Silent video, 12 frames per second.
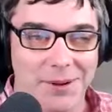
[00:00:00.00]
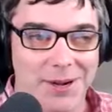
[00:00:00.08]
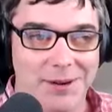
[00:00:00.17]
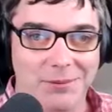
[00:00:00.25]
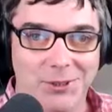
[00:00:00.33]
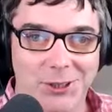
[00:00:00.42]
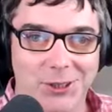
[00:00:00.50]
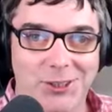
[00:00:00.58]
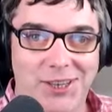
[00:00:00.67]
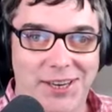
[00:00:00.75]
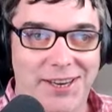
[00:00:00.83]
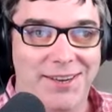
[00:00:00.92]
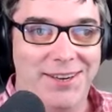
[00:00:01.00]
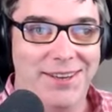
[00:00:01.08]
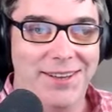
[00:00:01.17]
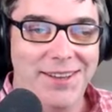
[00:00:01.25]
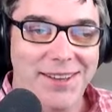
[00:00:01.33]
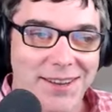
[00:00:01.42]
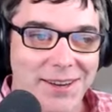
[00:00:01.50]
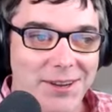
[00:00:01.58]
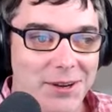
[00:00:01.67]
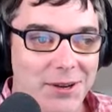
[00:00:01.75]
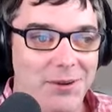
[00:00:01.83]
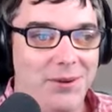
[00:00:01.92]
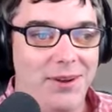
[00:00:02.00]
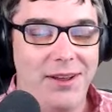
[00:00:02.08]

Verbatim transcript: I mean, I'm just saying, you know,